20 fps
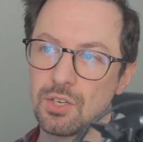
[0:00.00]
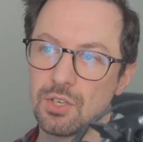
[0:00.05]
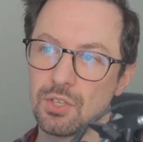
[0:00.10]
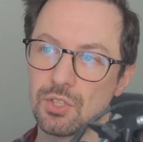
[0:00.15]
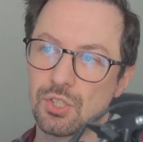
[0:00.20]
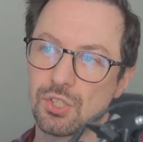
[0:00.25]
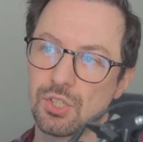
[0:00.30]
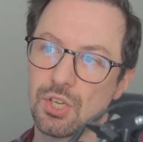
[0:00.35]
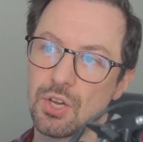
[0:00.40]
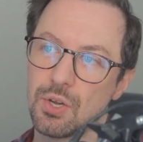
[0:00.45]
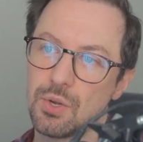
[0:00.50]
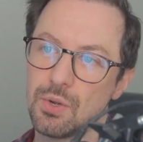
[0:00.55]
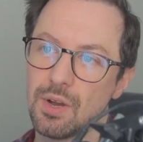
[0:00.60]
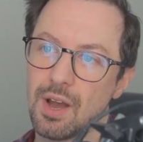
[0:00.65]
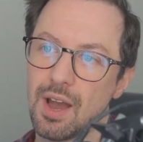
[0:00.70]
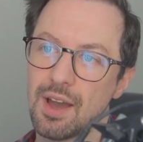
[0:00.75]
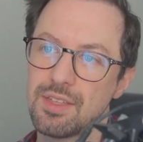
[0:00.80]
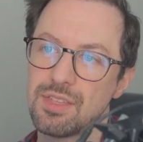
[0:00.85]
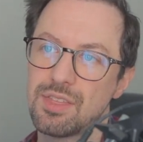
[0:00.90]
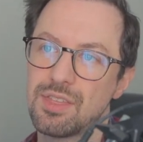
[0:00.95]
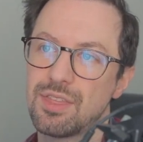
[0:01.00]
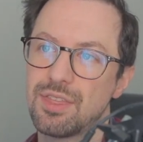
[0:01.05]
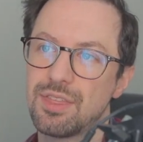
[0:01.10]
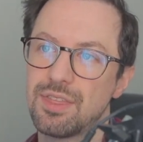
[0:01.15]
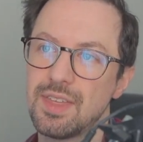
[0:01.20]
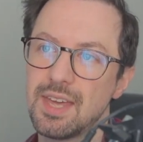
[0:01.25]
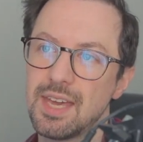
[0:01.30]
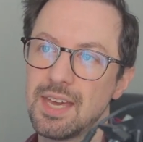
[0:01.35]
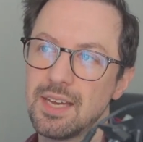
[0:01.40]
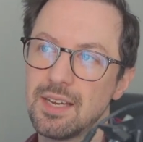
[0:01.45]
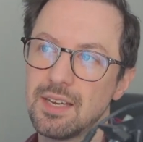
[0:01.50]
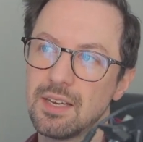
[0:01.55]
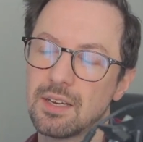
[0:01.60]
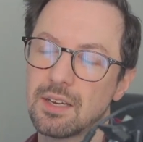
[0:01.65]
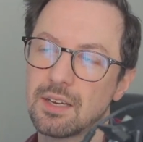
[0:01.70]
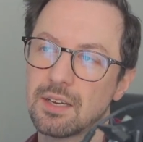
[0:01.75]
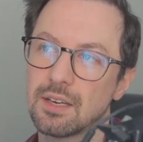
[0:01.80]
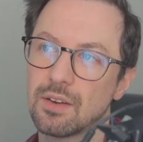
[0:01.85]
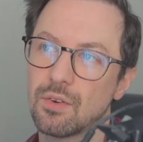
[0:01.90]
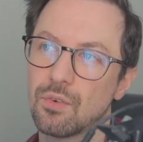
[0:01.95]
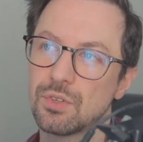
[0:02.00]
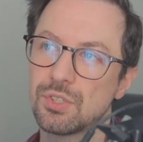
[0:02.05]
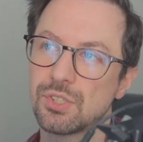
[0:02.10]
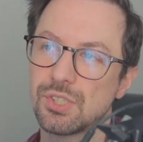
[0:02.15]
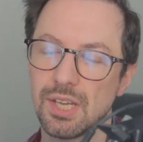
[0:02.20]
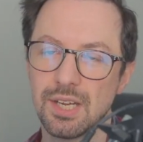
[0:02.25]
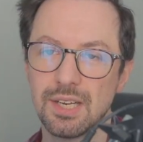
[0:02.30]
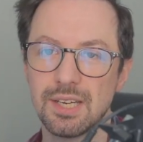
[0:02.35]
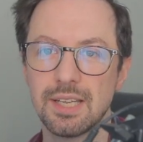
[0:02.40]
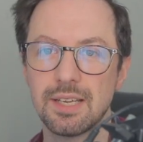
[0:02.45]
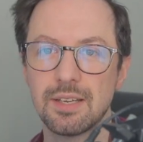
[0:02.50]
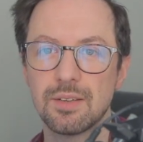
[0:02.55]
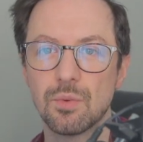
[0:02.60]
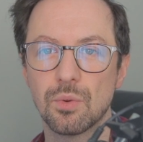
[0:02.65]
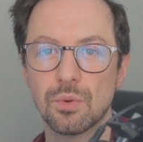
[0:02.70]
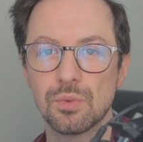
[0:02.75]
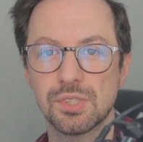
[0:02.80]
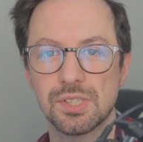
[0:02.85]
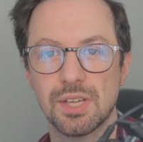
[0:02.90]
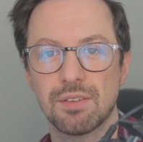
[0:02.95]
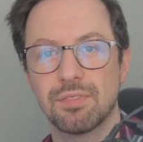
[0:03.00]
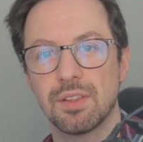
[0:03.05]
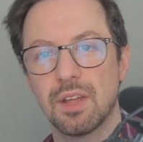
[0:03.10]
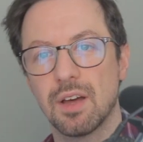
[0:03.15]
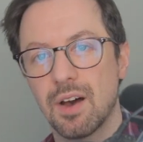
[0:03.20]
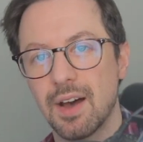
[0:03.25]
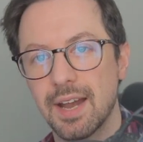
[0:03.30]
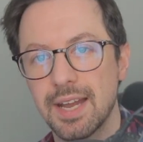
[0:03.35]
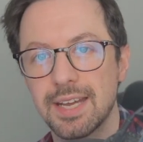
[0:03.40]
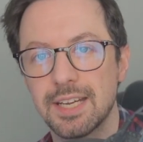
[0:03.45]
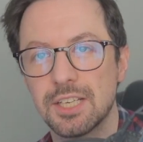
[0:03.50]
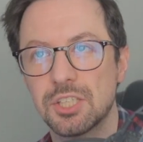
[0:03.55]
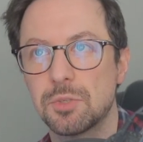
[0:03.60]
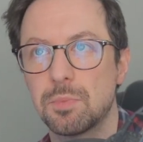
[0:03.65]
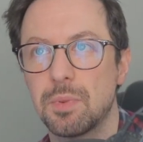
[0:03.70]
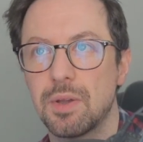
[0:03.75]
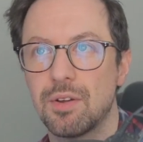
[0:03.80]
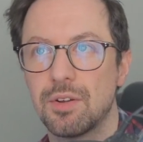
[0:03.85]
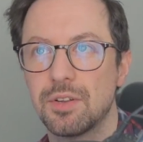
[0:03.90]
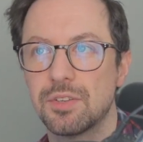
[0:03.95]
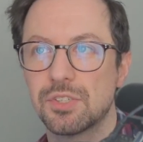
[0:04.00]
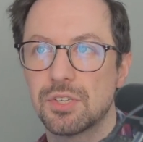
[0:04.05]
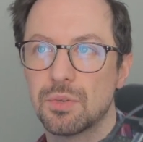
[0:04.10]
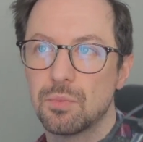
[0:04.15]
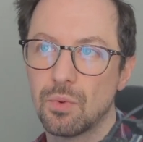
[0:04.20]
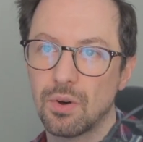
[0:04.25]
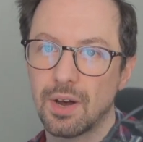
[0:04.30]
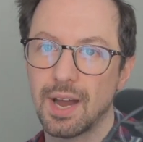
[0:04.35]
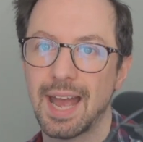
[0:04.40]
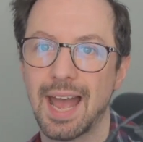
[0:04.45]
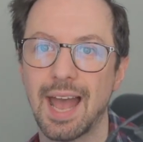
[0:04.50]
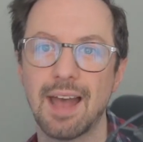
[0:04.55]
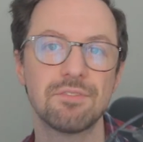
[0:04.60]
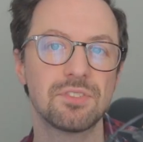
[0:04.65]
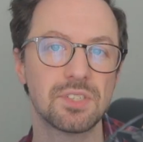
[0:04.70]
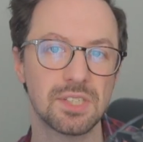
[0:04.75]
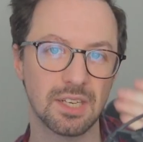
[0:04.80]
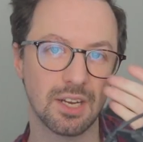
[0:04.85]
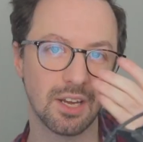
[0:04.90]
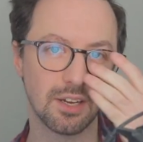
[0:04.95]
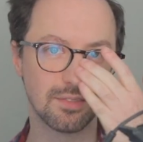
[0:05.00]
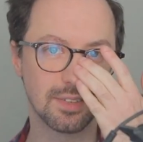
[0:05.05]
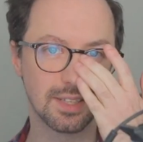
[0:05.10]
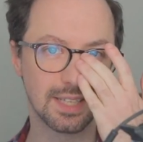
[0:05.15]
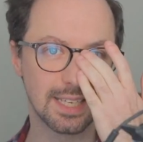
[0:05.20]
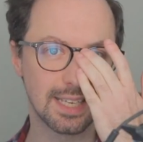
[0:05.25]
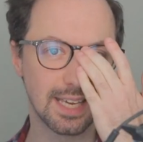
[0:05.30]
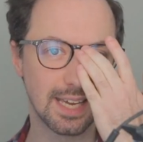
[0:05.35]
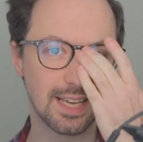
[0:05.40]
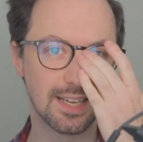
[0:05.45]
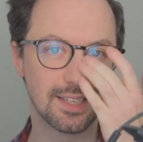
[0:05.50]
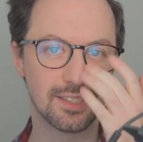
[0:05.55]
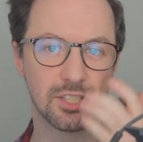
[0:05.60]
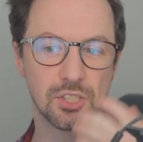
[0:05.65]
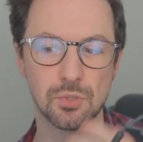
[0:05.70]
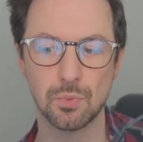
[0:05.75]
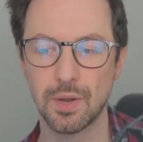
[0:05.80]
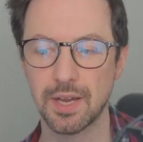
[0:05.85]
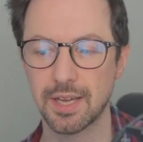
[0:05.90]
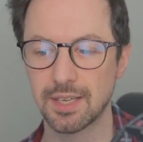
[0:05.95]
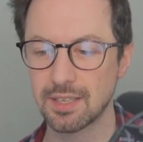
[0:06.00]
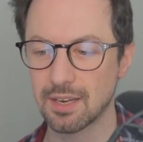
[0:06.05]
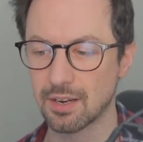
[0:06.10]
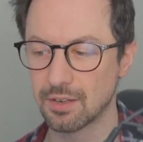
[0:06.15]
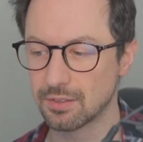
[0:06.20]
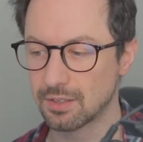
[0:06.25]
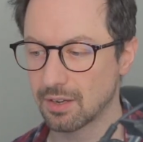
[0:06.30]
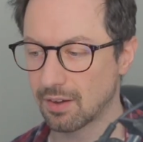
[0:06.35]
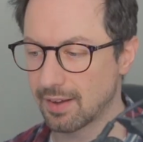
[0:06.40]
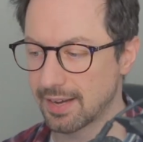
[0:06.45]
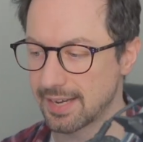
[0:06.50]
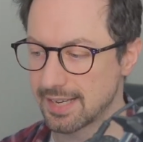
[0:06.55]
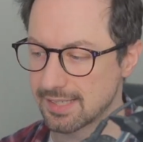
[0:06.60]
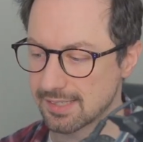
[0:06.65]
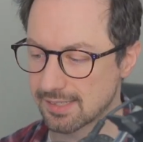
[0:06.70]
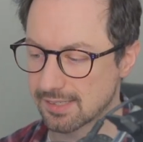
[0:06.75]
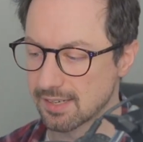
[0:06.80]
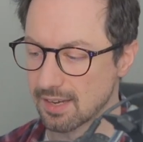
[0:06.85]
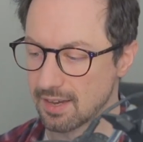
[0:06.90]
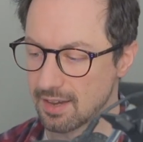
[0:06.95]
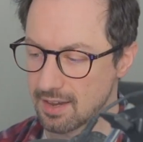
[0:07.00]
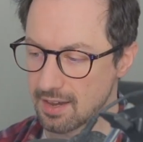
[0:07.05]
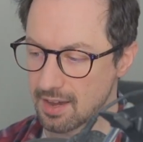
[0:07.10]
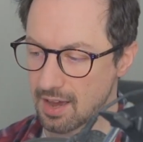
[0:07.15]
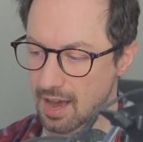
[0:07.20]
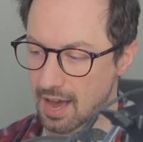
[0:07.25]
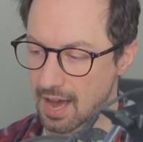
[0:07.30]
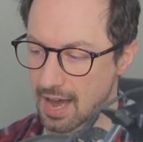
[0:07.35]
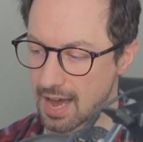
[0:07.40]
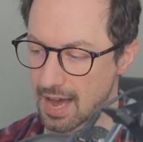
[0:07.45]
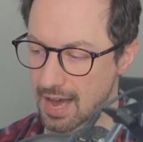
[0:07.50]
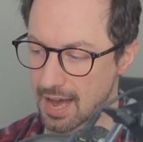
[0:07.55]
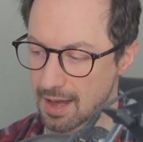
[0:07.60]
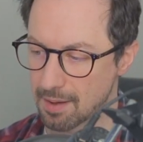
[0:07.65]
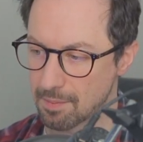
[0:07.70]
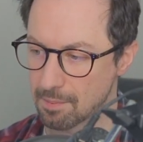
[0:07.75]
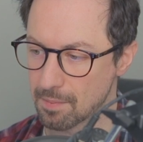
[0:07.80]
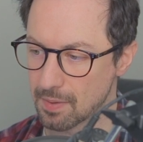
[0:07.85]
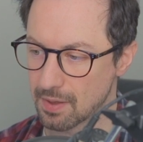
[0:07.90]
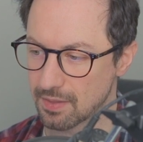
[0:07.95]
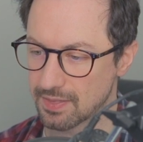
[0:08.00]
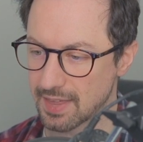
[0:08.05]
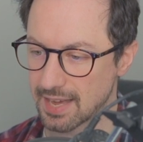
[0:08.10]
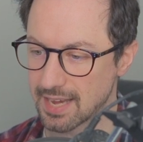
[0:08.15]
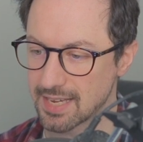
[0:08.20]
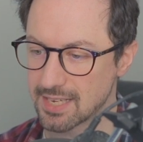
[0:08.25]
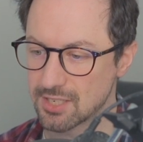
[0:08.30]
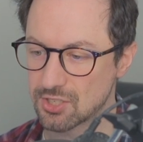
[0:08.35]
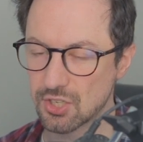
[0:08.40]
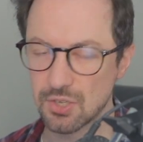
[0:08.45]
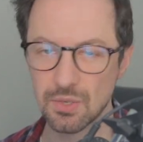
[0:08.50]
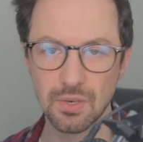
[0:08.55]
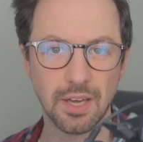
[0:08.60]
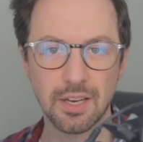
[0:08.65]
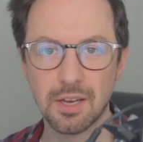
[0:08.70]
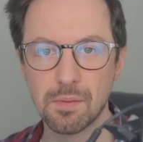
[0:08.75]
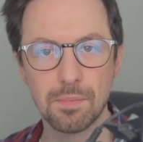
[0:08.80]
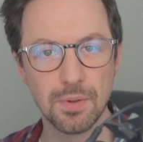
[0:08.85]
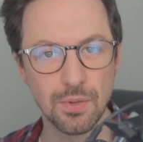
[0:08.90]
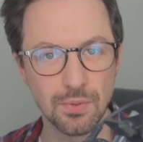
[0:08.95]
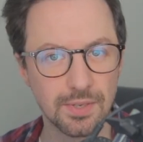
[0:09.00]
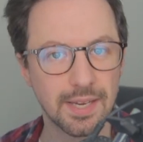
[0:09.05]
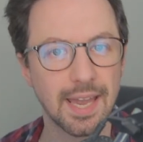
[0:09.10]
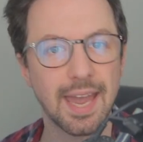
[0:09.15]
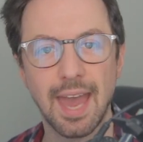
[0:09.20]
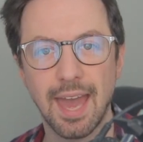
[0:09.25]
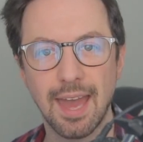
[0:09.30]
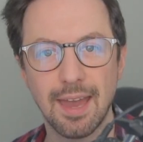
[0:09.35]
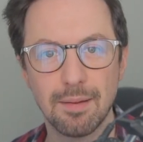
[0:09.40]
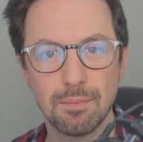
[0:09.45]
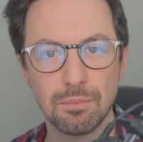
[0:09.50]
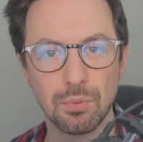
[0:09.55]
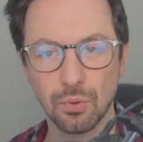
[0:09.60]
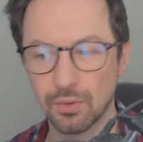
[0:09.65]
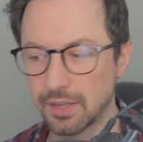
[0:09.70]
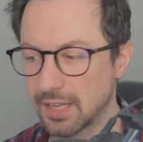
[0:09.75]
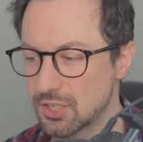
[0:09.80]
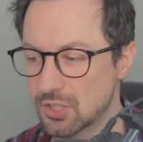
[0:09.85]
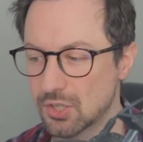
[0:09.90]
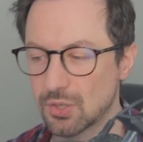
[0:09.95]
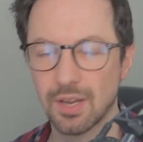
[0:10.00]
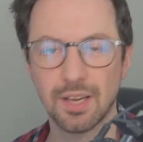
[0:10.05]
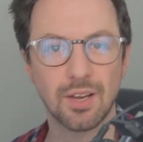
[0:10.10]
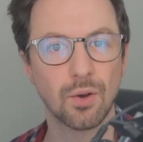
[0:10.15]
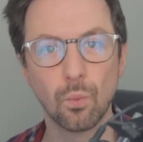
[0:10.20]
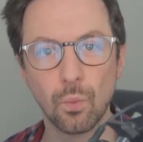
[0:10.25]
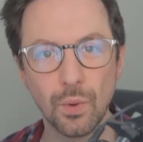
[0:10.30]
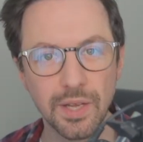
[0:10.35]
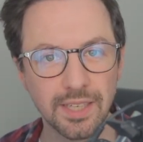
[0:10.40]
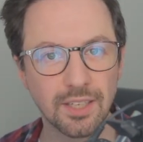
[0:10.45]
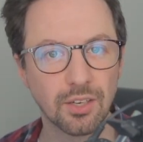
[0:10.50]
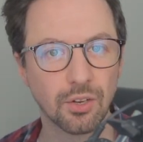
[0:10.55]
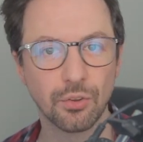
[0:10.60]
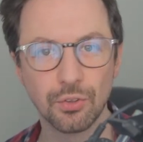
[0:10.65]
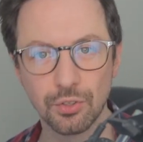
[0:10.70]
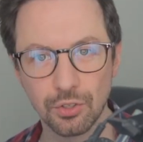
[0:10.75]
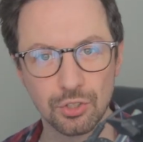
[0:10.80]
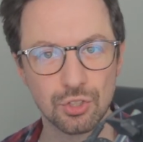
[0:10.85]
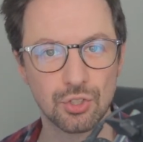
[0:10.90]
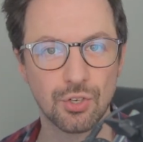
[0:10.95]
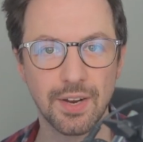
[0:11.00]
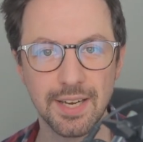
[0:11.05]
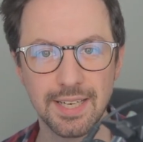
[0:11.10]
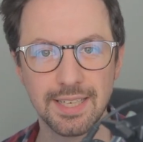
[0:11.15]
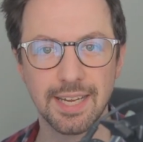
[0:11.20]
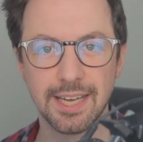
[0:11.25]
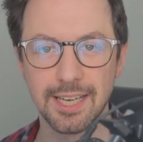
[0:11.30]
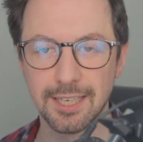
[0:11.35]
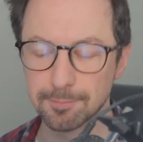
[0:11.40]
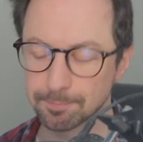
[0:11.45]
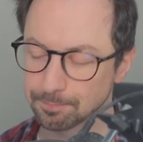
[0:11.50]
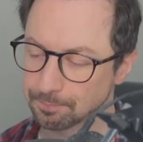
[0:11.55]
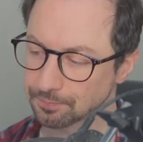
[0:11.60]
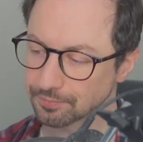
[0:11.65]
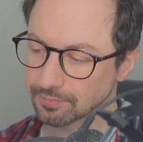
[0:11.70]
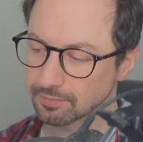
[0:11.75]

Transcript: So I think certainly stuff that I experience and what I have seen over the years is where, you know, guys They do like a boot camp, or they do like a week-long training,